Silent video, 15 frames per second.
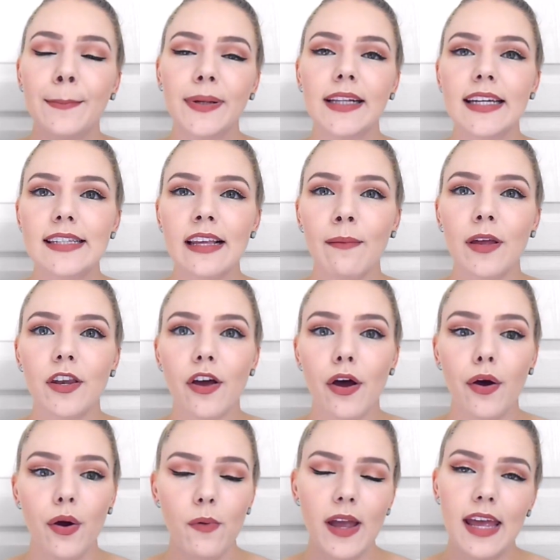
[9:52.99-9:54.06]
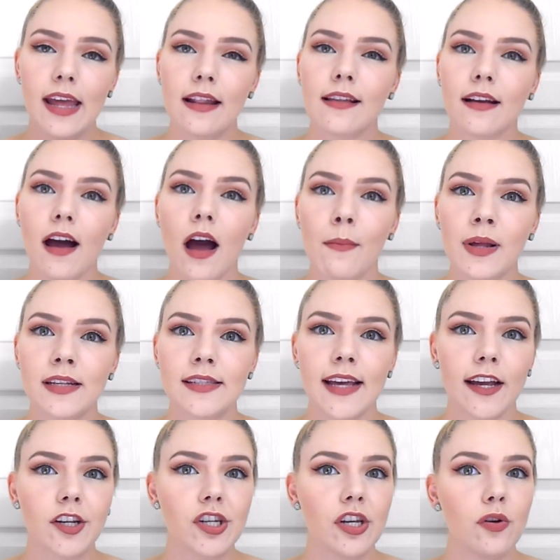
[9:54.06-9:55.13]
please let me know in the comment
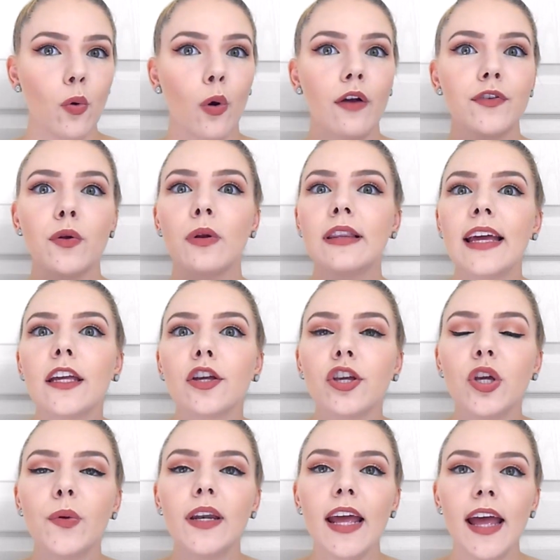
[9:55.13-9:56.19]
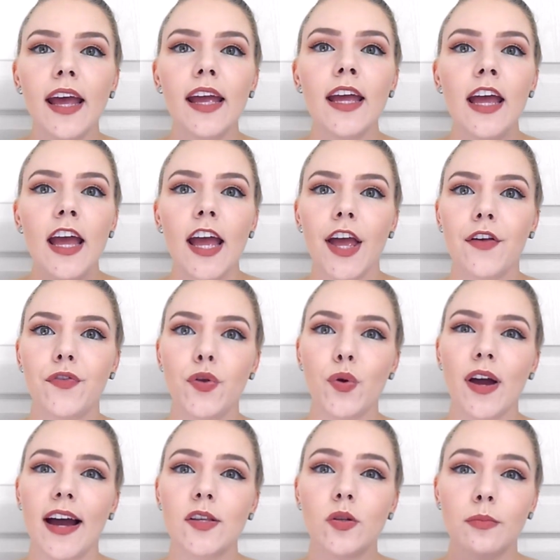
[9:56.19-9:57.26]
section or if you would like a Q&A, if you
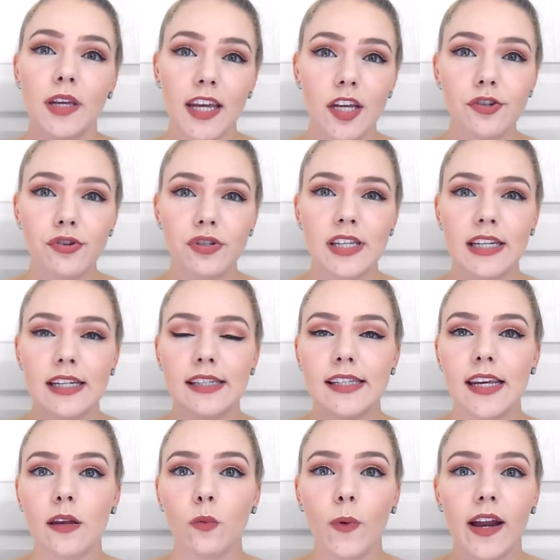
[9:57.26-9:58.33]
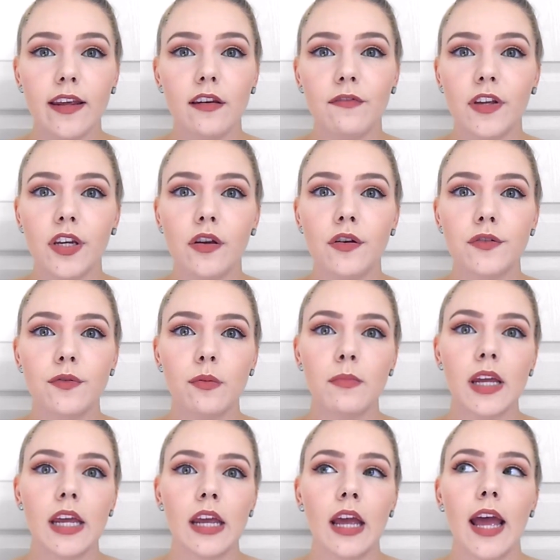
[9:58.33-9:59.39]
guys would be interested in seeing wedding videos for
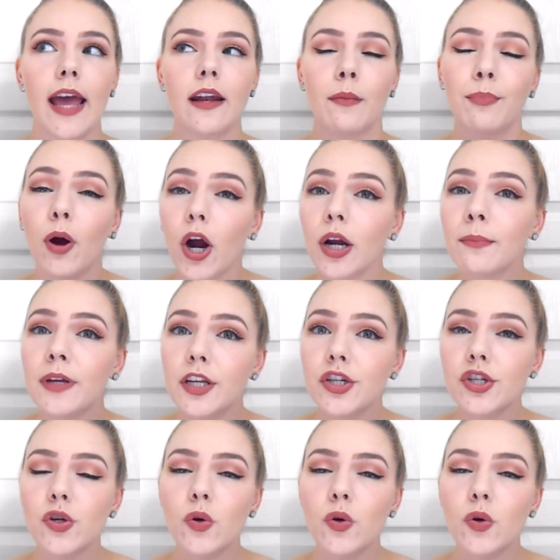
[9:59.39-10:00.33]
me, an apartment